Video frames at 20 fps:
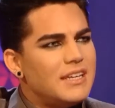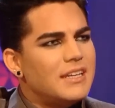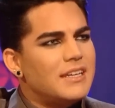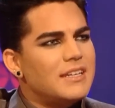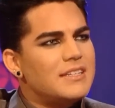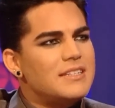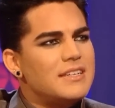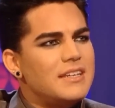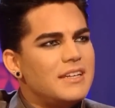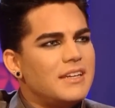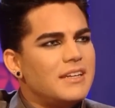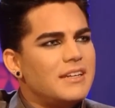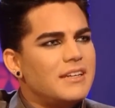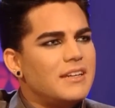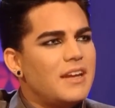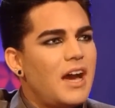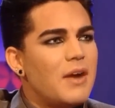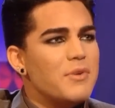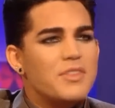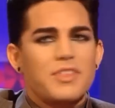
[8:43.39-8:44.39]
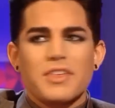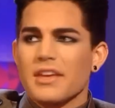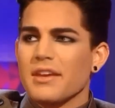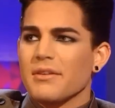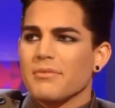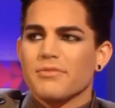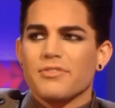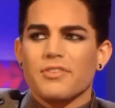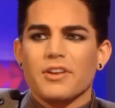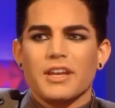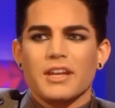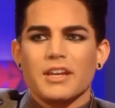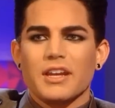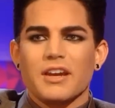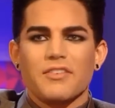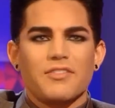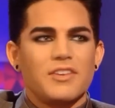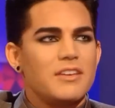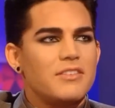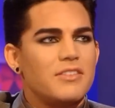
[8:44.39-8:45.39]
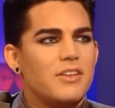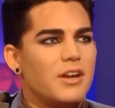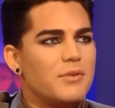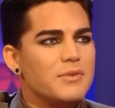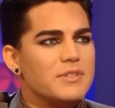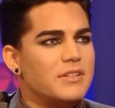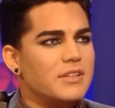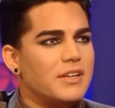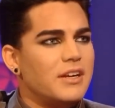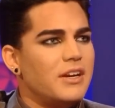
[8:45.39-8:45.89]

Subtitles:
did. Not with him, funny enough. He thought it was hilarious.